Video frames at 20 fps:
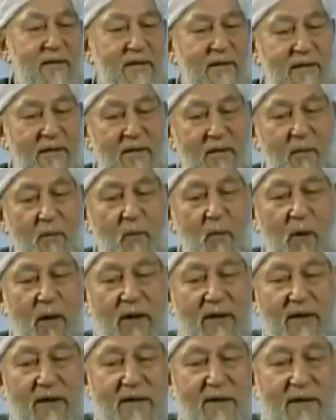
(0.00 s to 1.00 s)
the
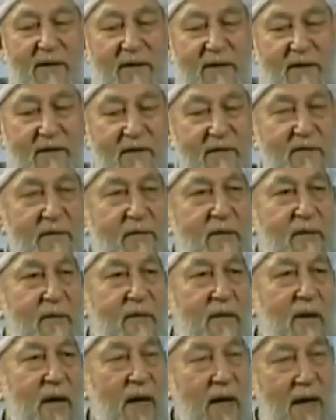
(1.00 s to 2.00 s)
point
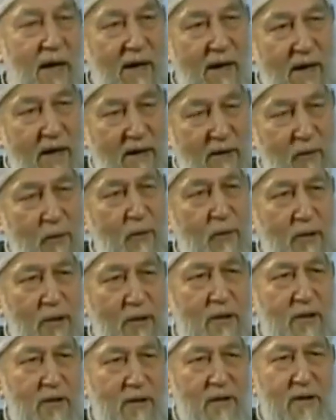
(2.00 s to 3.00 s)
I, I know
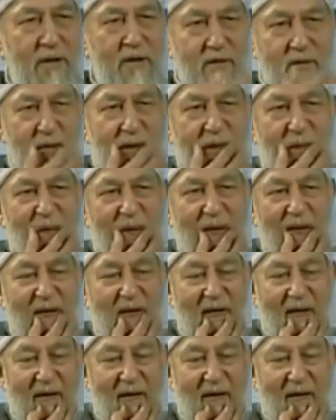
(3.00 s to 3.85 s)
this this very well